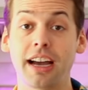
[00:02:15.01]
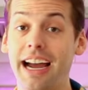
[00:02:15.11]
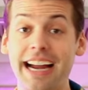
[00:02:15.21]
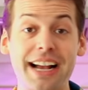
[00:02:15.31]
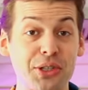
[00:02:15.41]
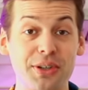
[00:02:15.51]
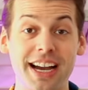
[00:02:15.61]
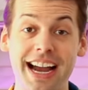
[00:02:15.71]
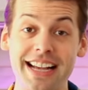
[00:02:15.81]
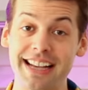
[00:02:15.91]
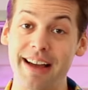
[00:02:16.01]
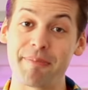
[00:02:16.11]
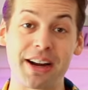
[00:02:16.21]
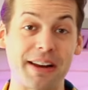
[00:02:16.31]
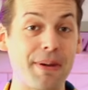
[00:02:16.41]
I got you guys.
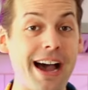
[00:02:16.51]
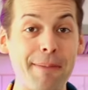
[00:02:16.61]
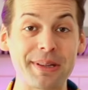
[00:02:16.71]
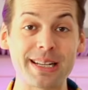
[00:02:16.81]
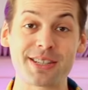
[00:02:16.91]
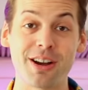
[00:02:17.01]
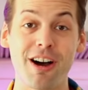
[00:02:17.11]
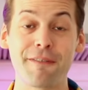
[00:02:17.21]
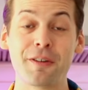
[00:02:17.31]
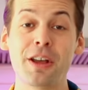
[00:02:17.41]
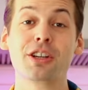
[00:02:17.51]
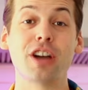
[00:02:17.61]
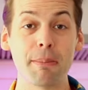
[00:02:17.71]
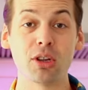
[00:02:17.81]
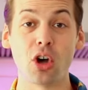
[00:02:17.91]
I'm fucking popping this off.
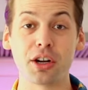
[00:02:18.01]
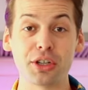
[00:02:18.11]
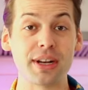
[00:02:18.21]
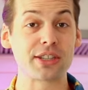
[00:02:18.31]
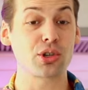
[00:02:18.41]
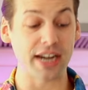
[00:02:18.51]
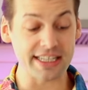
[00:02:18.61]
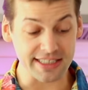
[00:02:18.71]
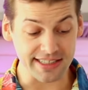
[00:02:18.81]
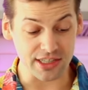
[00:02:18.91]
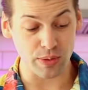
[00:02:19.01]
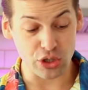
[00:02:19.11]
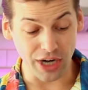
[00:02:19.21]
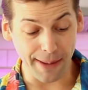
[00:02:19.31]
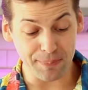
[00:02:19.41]
Come along, dude. It's crazy. Since we
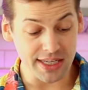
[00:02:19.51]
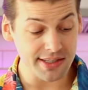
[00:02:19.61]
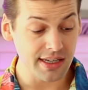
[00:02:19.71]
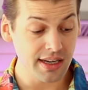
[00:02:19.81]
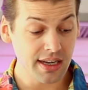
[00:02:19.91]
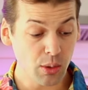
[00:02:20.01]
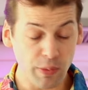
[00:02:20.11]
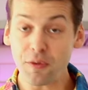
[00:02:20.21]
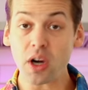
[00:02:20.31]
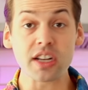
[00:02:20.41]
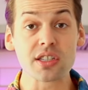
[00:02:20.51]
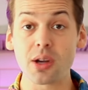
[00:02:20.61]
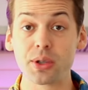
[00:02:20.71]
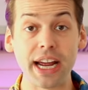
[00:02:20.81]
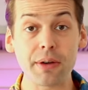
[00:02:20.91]
dropped this, we fucking
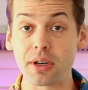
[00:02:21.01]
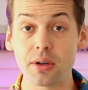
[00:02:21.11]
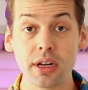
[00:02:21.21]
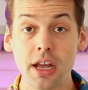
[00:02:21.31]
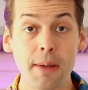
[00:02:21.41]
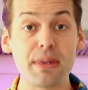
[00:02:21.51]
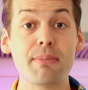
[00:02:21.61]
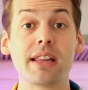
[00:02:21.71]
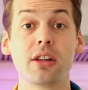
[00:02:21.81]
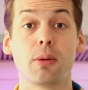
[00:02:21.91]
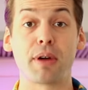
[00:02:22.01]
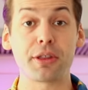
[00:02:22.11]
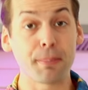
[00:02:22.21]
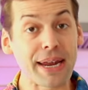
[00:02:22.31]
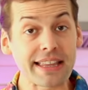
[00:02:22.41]
sold out, dude. Me and my little
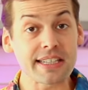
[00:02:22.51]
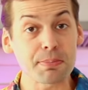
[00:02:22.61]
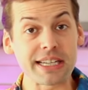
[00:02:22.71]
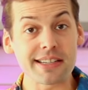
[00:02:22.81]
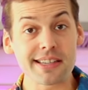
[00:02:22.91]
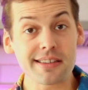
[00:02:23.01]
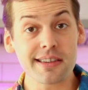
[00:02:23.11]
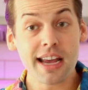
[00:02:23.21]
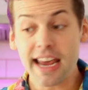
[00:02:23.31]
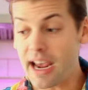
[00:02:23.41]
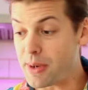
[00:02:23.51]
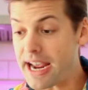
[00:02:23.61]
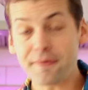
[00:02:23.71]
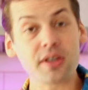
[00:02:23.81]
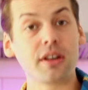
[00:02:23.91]
brother make these pieces and we
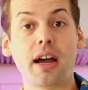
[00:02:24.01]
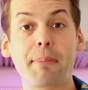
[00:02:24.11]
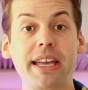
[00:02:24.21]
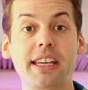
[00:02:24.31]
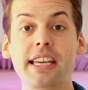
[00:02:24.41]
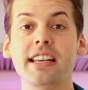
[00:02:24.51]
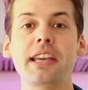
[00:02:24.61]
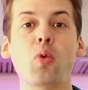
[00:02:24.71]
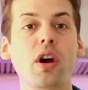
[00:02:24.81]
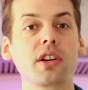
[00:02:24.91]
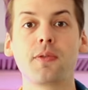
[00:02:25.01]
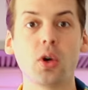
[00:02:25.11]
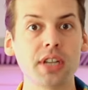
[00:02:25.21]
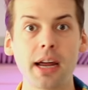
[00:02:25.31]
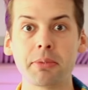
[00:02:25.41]
have to, I'm like, he, he works
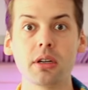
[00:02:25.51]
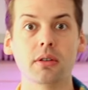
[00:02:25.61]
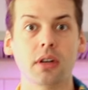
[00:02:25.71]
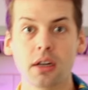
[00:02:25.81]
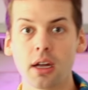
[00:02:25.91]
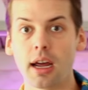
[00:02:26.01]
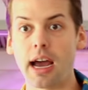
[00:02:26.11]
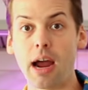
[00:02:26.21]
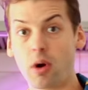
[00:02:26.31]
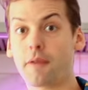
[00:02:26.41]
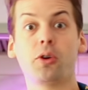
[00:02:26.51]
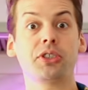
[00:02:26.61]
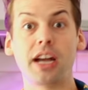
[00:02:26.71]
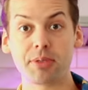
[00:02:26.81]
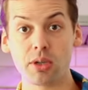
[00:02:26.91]
full time too. I work full
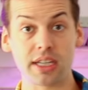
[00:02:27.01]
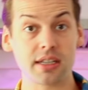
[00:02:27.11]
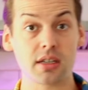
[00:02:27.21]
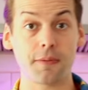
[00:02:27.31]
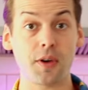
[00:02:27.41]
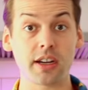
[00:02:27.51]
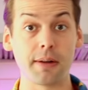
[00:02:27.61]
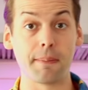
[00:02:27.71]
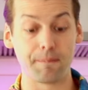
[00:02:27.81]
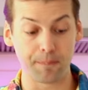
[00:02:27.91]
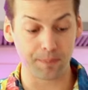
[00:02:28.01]
time too. This isn't fucking